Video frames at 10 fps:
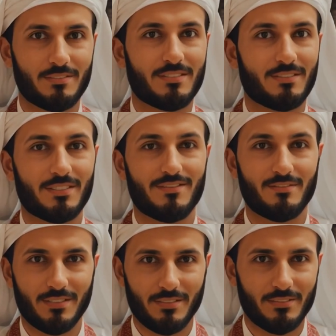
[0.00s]
This was
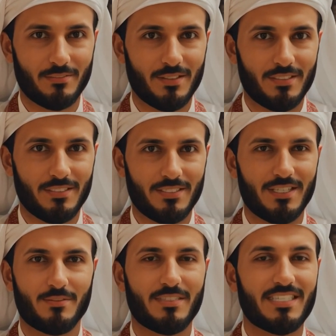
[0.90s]
after years, apparently.
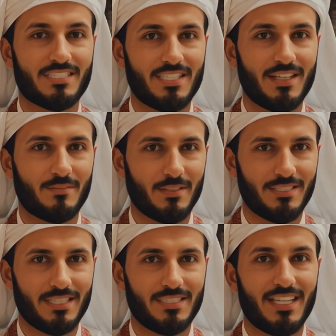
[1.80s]
It's been deciphering
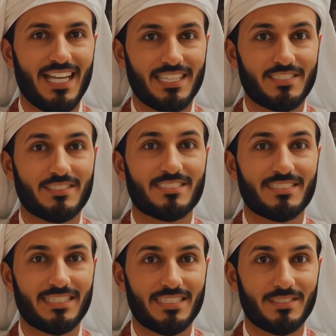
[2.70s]
this ancient stele.